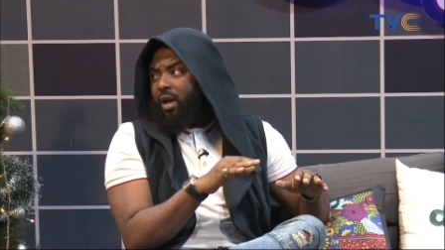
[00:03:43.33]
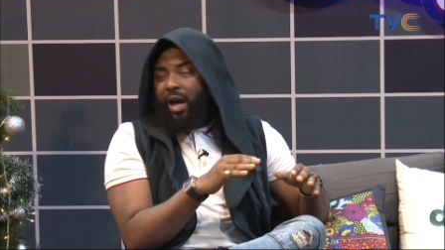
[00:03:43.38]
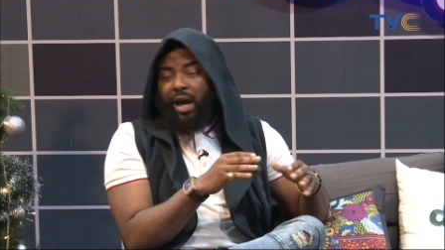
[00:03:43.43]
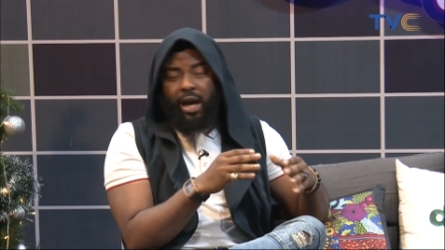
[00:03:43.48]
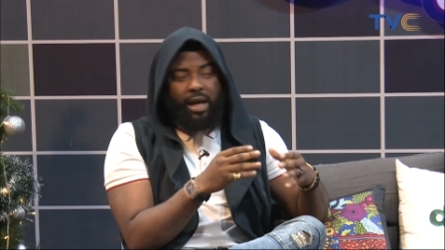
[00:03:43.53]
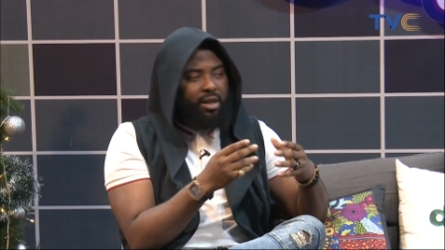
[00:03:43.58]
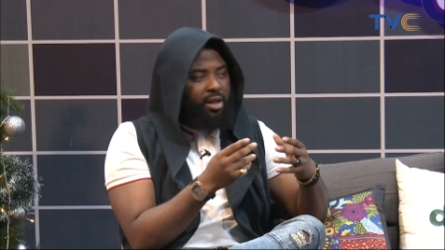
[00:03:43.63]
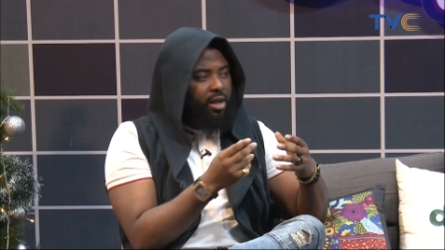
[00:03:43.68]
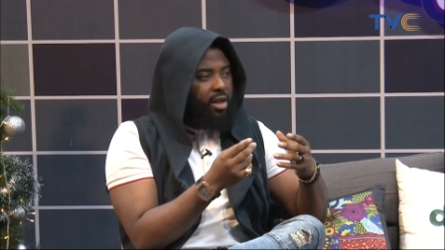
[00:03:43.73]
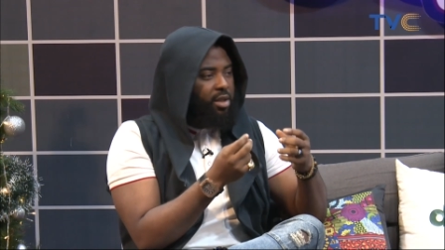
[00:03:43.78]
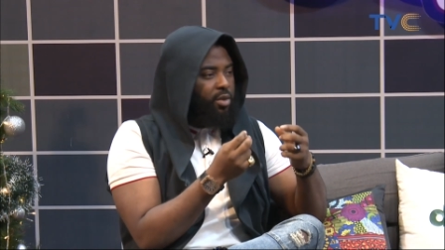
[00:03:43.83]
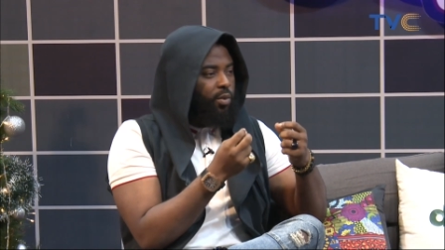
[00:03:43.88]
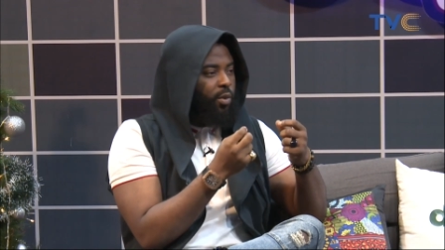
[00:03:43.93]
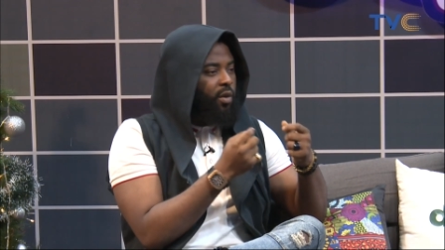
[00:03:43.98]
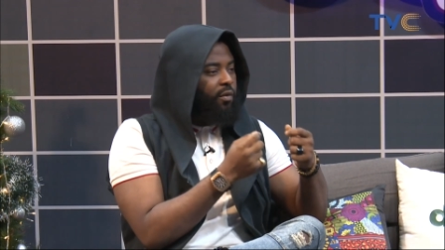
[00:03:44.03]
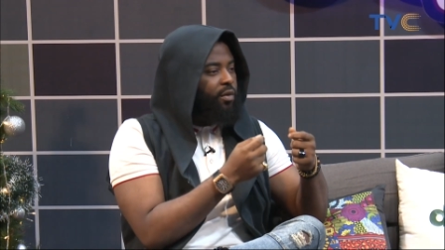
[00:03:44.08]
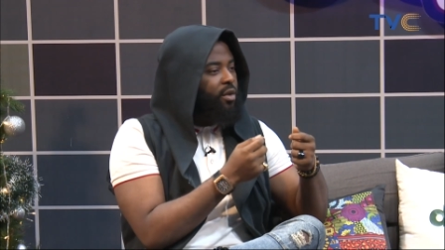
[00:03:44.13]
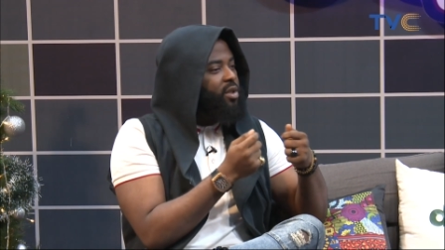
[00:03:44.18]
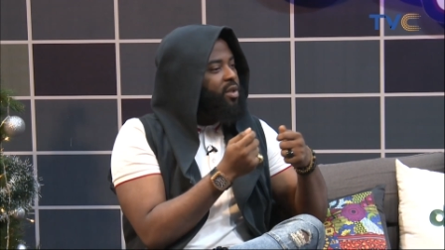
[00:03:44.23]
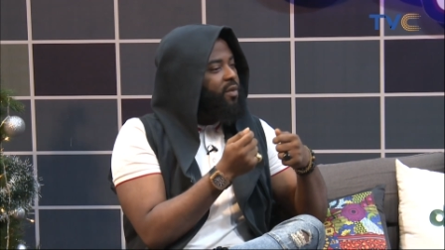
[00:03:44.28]
Oh. And it's
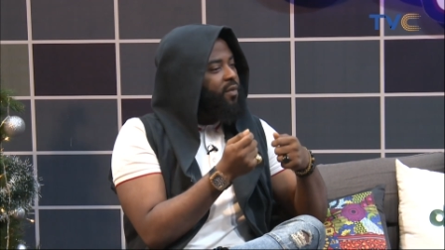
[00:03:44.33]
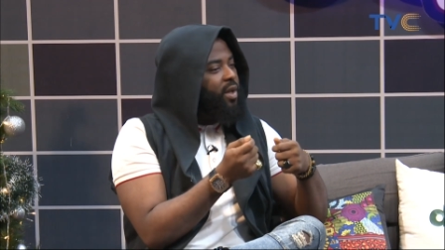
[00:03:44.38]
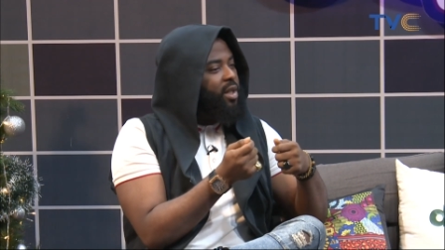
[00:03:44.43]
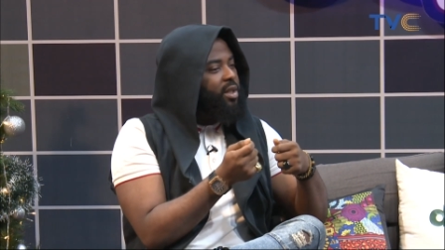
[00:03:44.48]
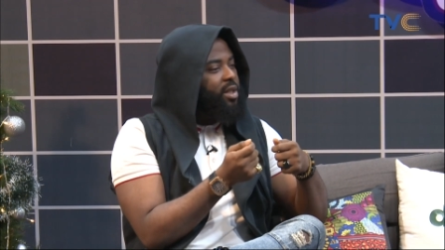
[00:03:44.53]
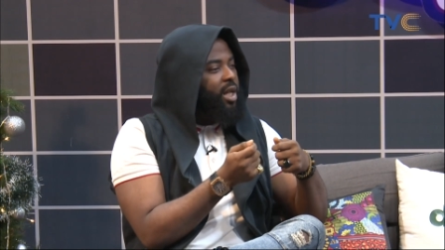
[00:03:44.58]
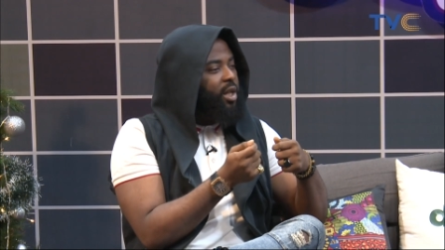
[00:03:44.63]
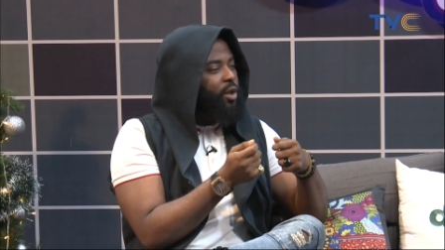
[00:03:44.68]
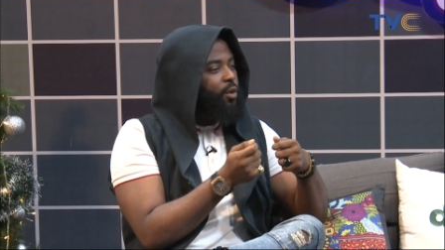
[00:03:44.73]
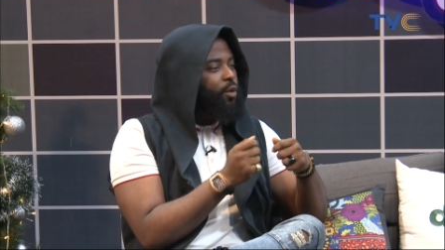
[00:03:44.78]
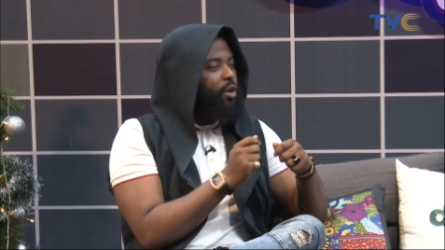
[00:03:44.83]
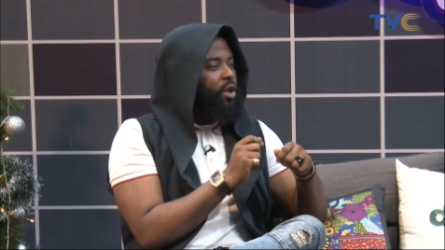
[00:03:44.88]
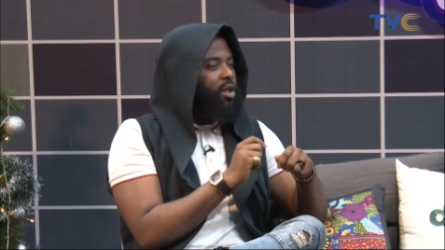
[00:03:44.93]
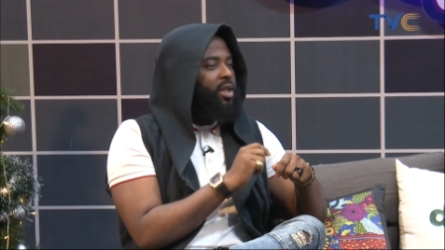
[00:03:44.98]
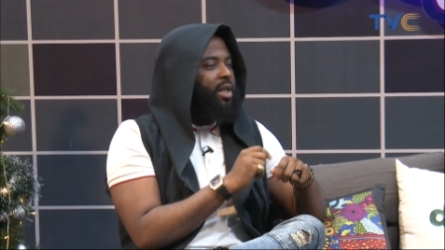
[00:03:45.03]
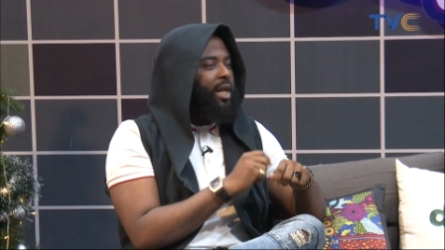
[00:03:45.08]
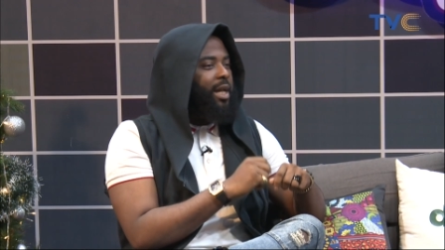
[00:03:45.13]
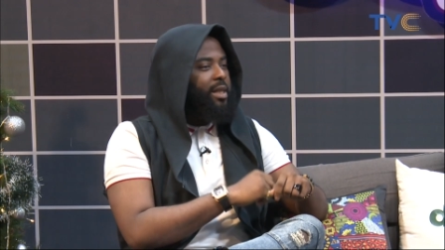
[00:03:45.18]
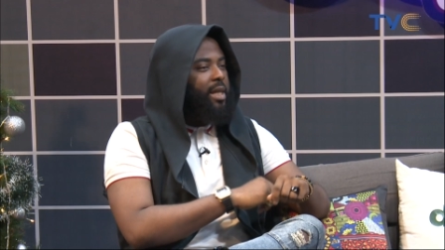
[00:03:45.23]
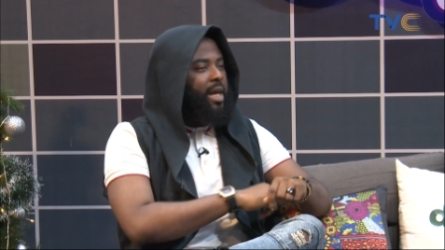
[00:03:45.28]
one of those events that you will
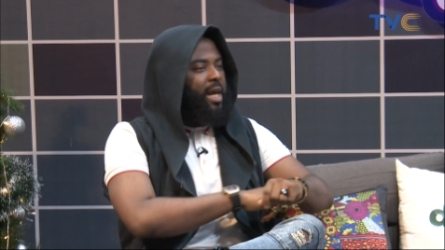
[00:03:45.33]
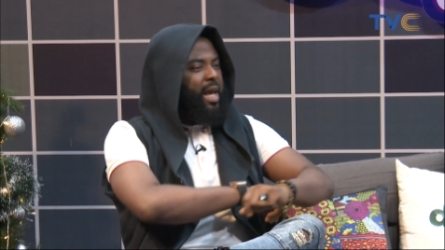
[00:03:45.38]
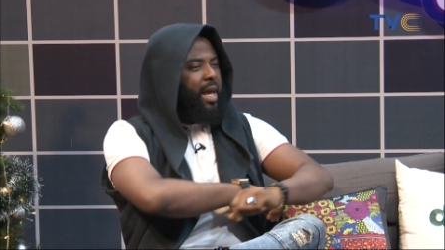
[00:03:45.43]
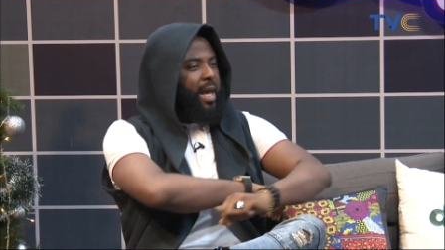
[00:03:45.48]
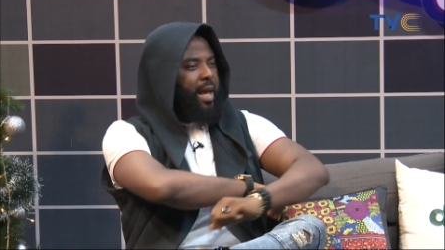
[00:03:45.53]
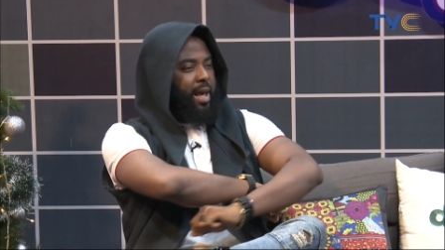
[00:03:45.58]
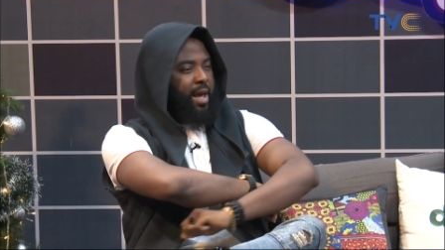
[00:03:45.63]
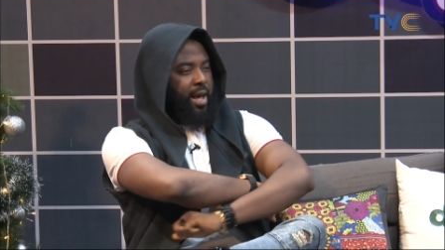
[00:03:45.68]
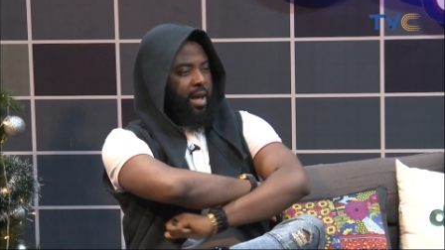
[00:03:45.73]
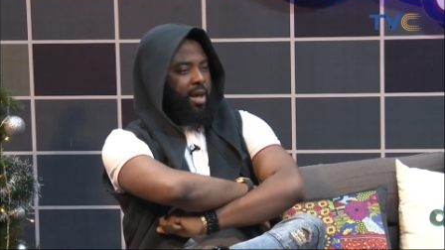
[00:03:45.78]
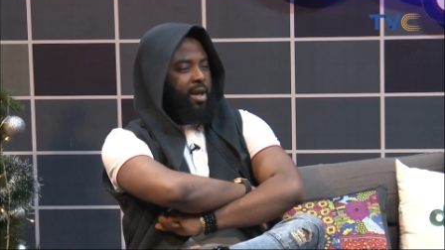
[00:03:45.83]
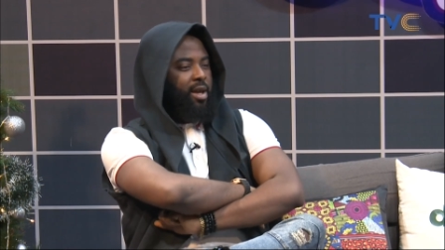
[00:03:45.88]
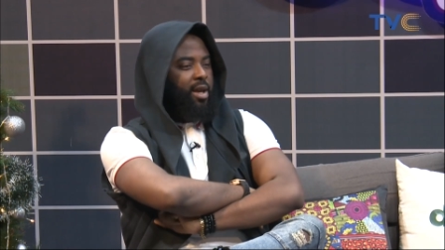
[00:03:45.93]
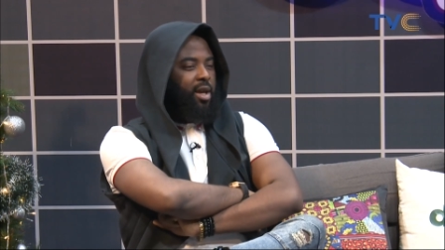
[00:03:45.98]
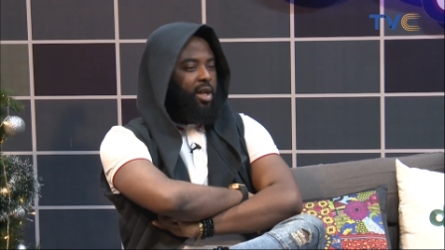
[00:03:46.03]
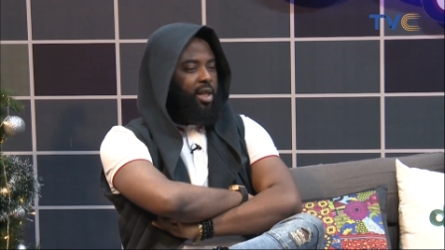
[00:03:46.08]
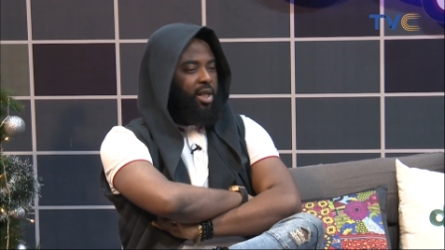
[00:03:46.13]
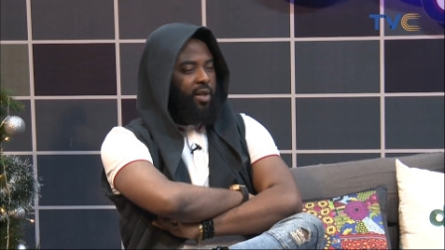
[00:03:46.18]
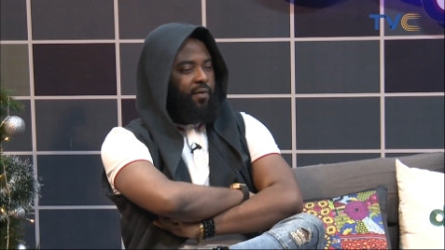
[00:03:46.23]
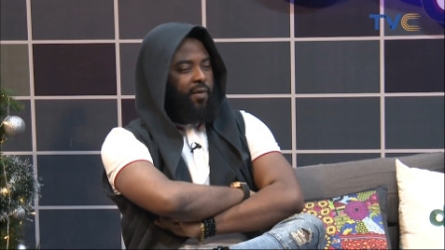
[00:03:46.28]
not see that, ah,
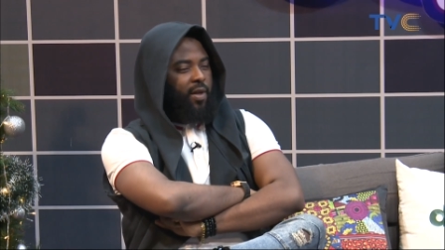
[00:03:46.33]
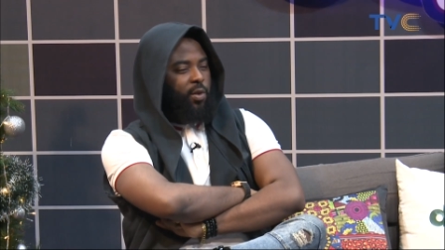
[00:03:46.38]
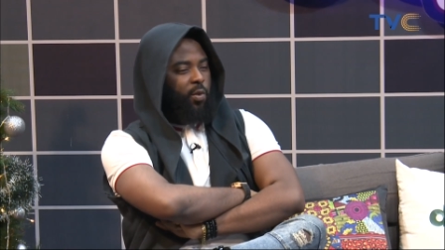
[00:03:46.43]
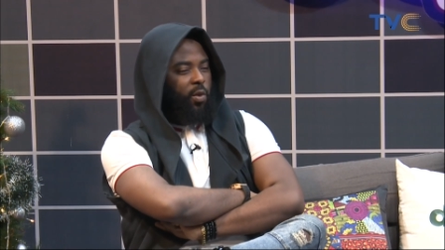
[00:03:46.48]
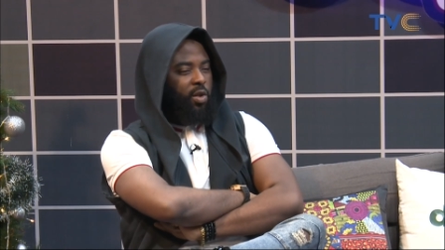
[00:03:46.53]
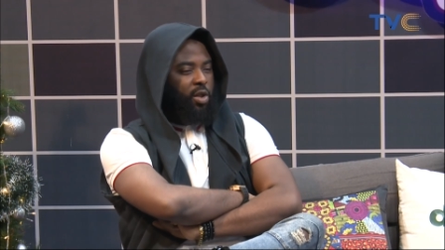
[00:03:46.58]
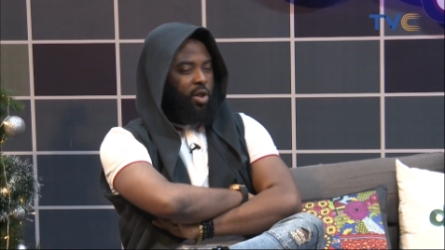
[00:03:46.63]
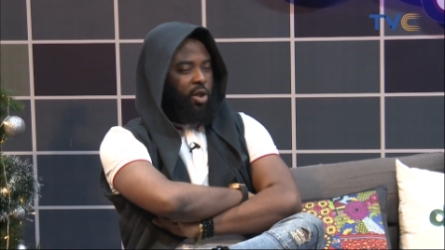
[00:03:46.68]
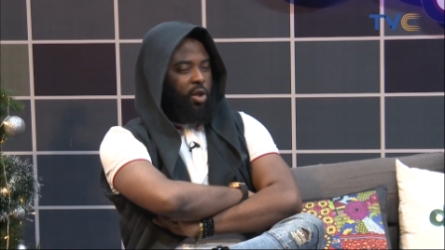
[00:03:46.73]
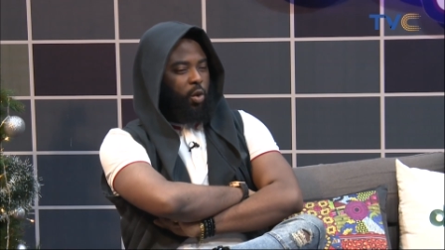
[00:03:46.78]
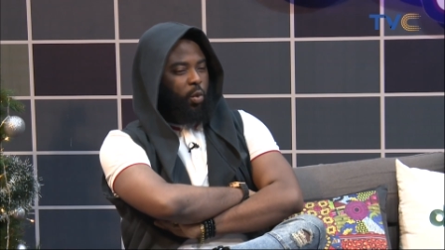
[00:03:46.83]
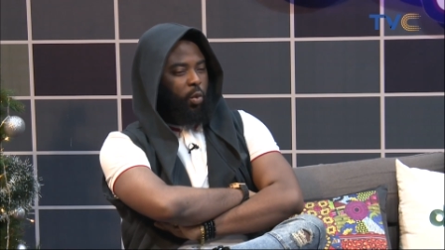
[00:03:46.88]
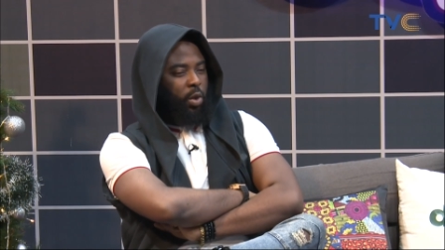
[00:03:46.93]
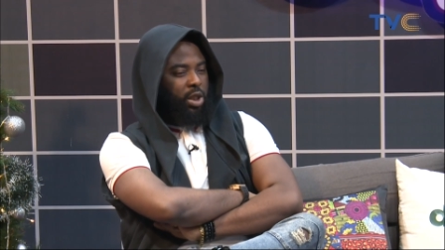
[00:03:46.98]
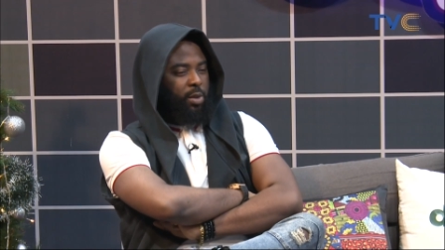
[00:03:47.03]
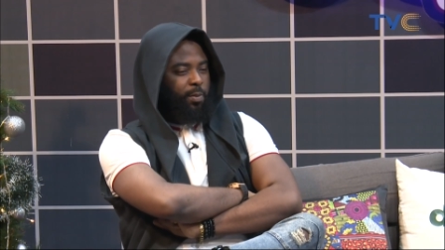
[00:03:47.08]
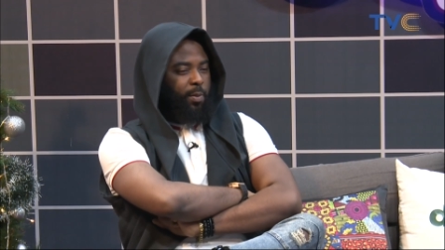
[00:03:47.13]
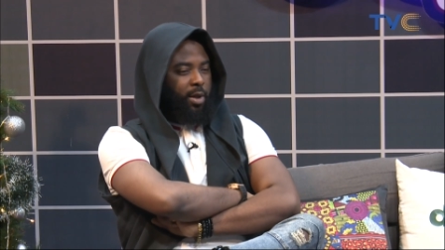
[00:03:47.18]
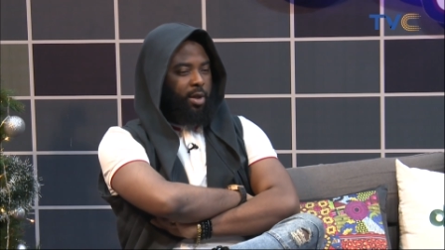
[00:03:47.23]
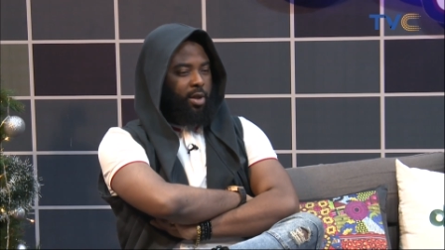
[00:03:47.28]
the event was not
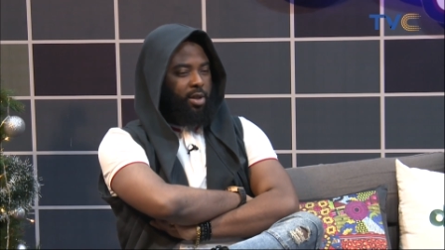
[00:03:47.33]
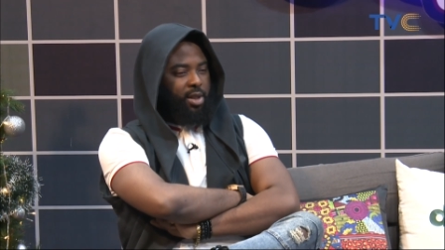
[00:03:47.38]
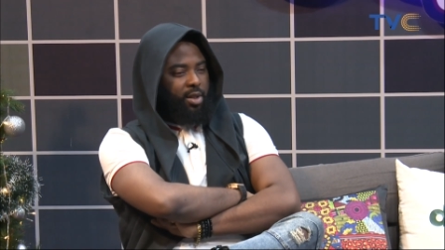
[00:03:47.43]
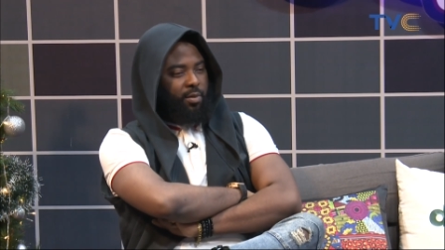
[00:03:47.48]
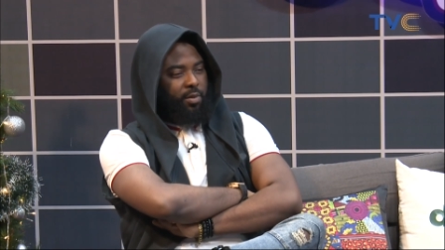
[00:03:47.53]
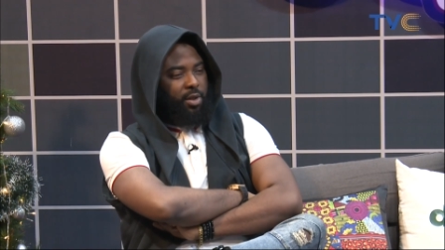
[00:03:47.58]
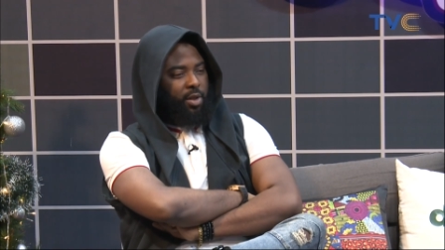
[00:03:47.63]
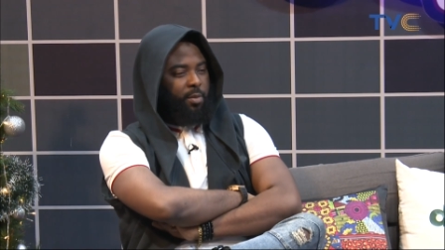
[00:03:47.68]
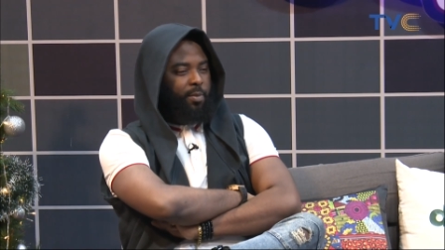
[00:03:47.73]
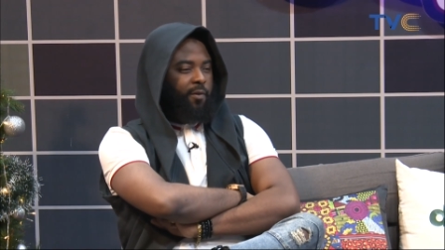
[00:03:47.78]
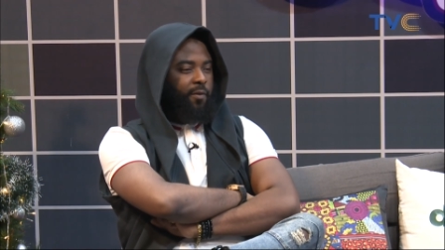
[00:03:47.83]
sweet because there was no